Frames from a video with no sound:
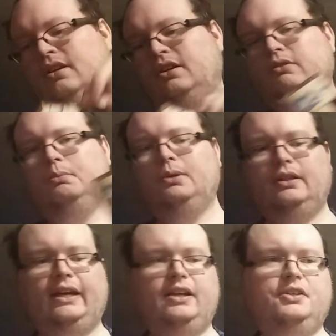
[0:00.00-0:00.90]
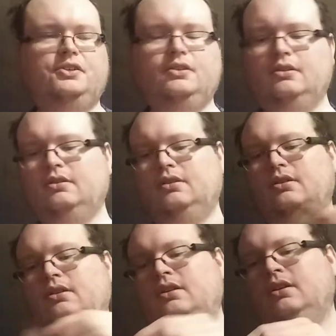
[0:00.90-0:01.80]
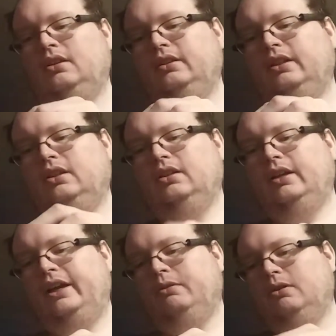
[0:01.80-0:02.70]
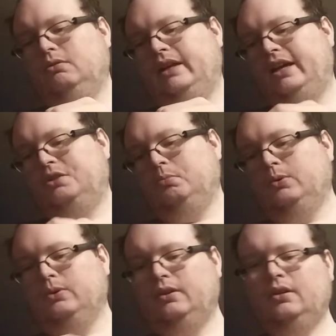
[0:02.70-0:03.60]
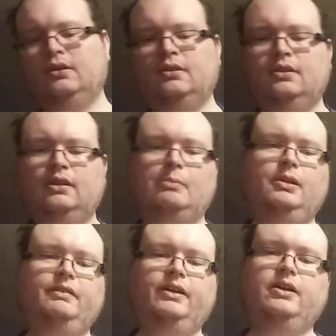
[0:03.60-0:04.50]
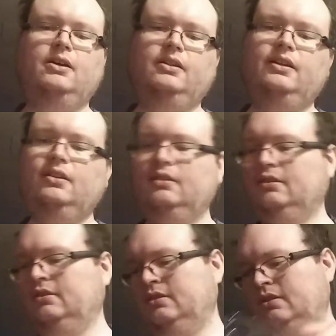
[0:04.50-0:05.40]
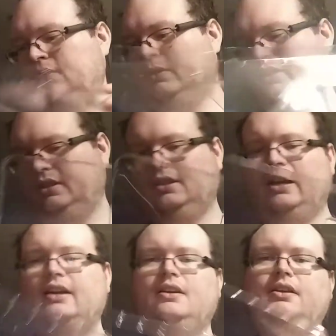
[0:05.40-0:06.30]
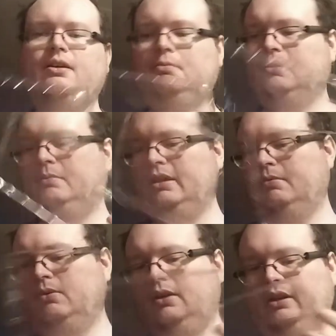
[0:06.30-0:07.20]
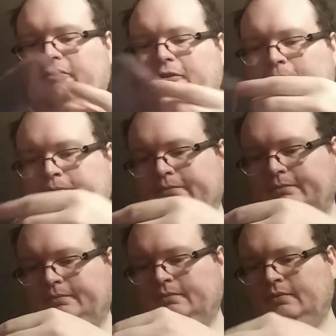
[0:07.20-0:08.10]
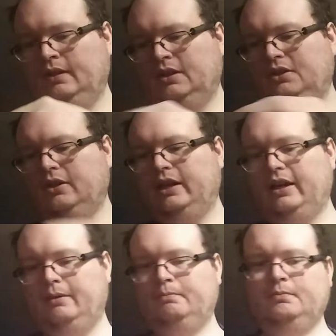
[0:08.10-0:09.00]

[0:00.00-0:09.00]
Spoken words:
You would put that in your little hero dashboard, I believe they call it, which is kind of dumb to me, but whatever. It's their game.